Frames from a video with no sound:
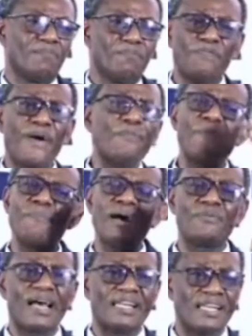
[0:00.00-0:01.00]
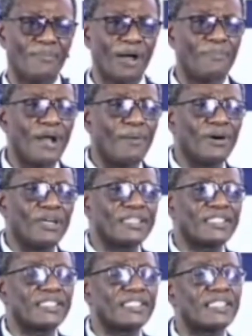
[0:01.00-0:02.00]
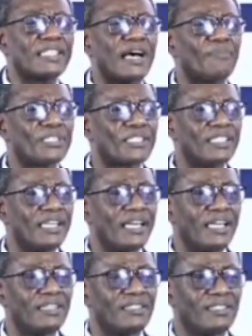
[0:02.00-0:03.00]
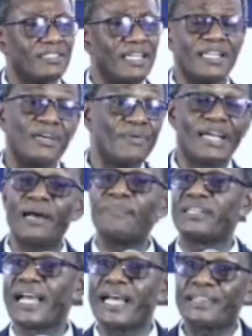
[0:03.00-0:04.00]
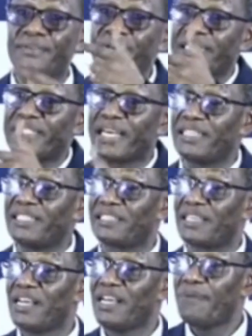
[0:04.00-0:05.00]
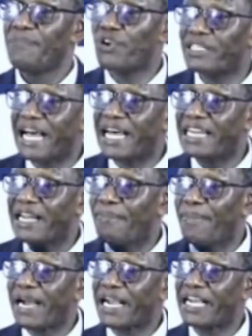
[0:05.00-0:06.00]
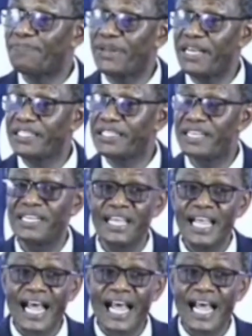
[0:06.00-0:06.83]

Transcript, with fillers: Mofa Mumera, I didn't know my brother and I'm And they were coming. I threw a challenge because at the marketplace, at the